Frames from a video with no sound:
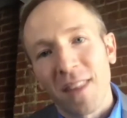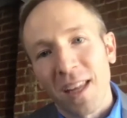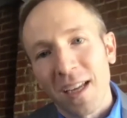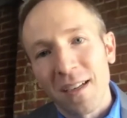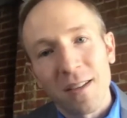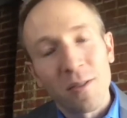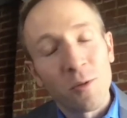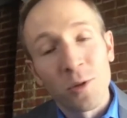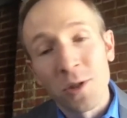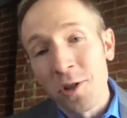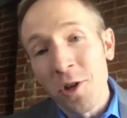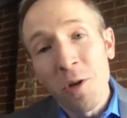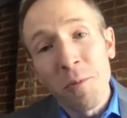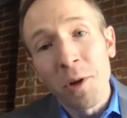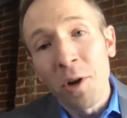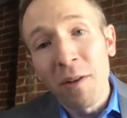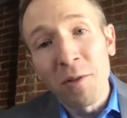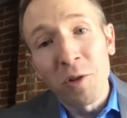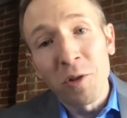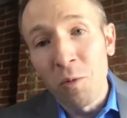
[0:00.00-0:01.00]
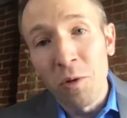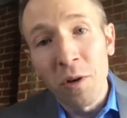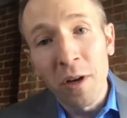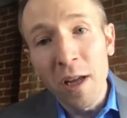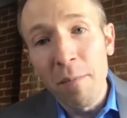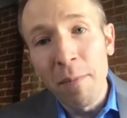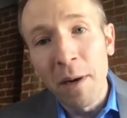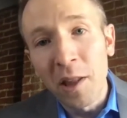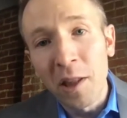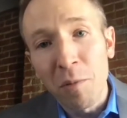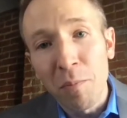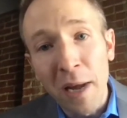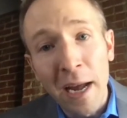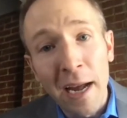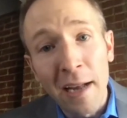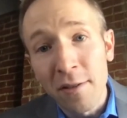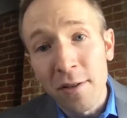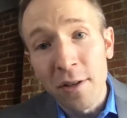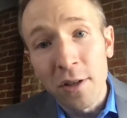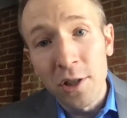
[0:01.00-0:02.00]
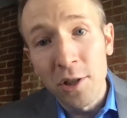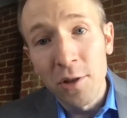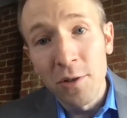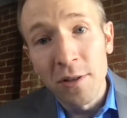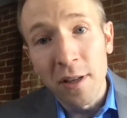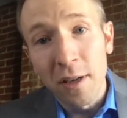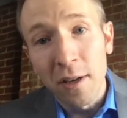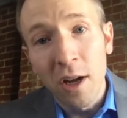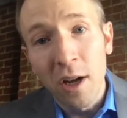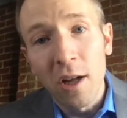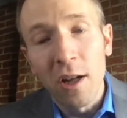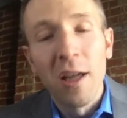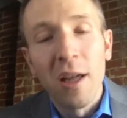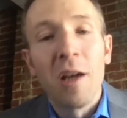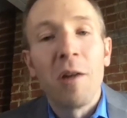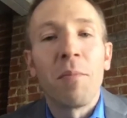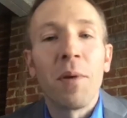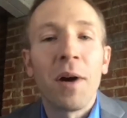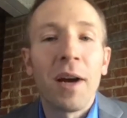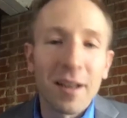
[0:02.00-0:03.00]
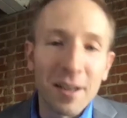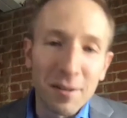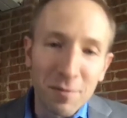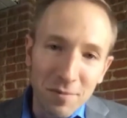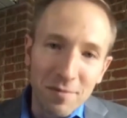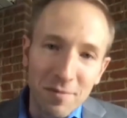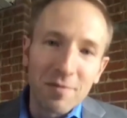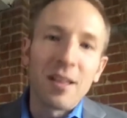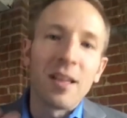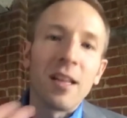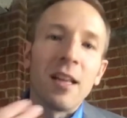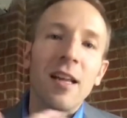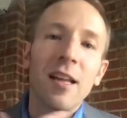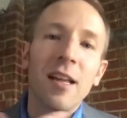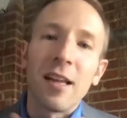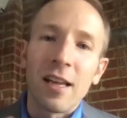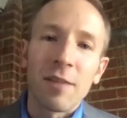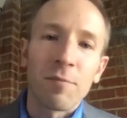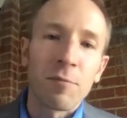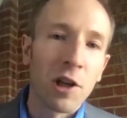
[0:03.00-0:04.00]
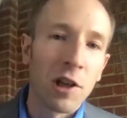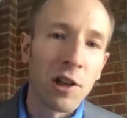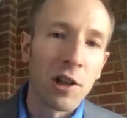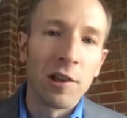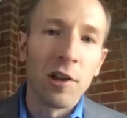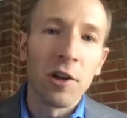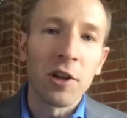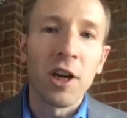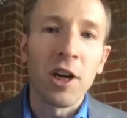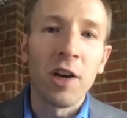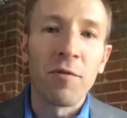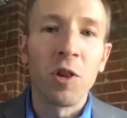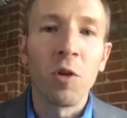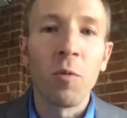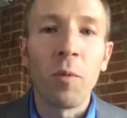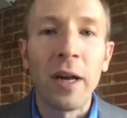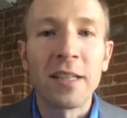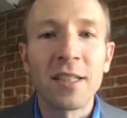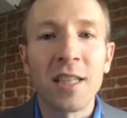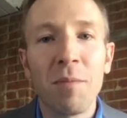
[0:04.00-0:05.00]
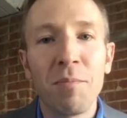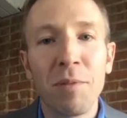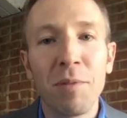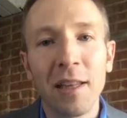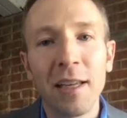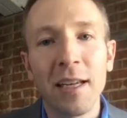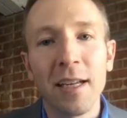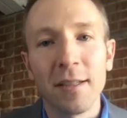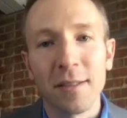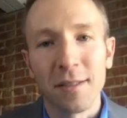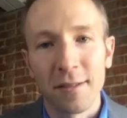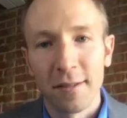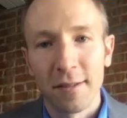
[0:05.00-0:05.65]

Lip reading: Zoom, you don't have to worry about the pants or shoes at all, but look good from the waist up at least.